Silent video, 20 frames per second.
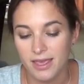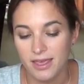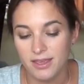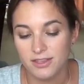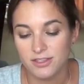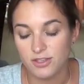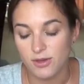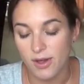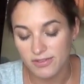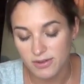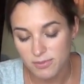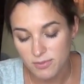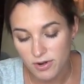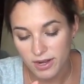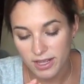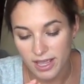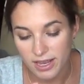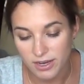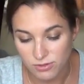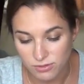so every
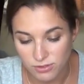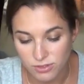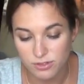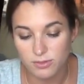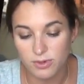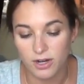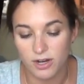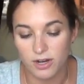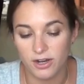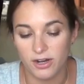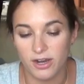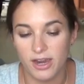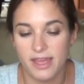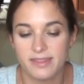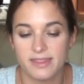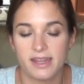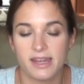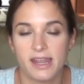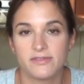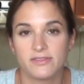morning I groom her,
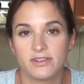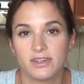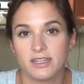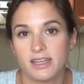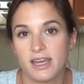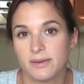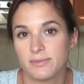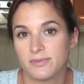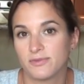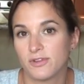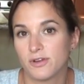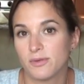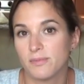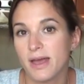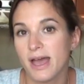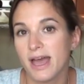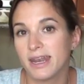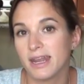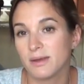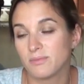and then every night before
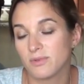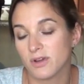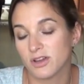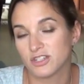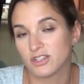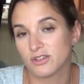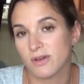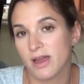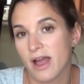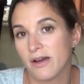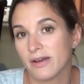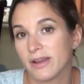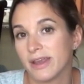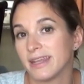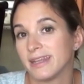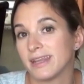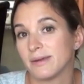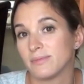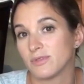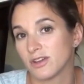bed I brush her out
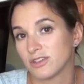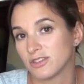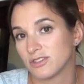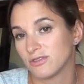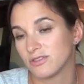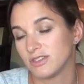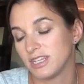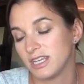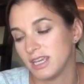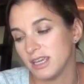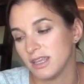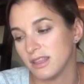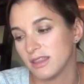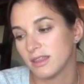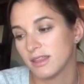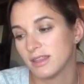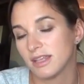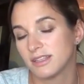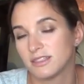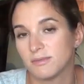and I brush her
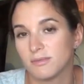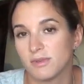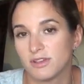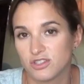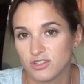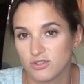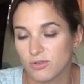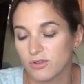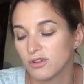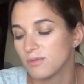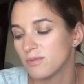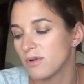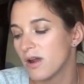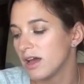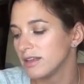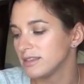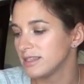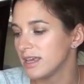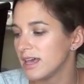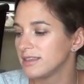teeth. And that's a much shorter
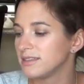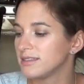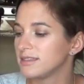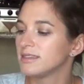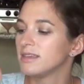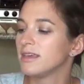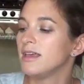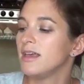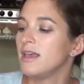process,